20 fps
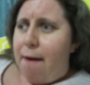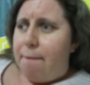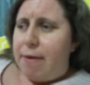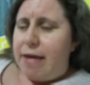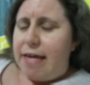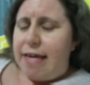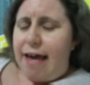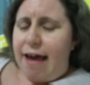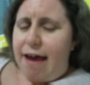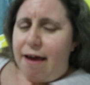
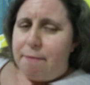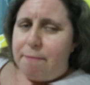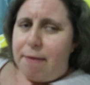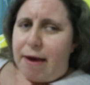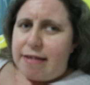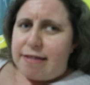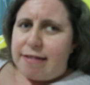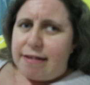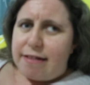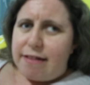But yeah,
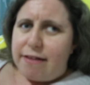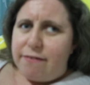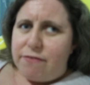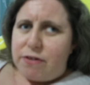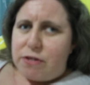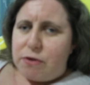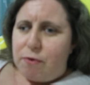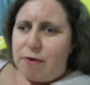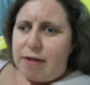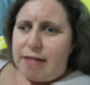basically
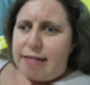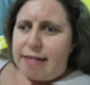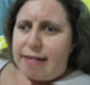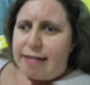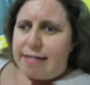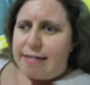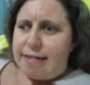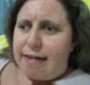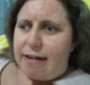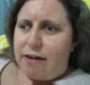for
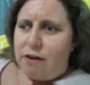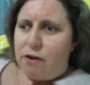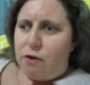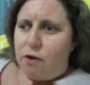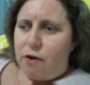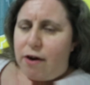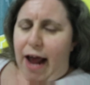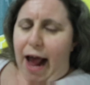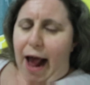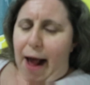2016 a
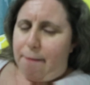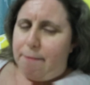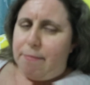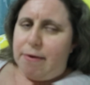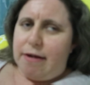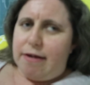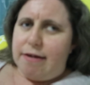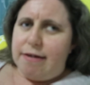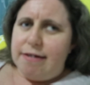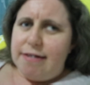lot
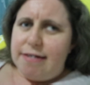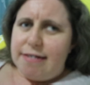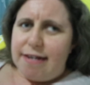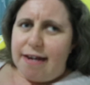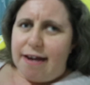happened.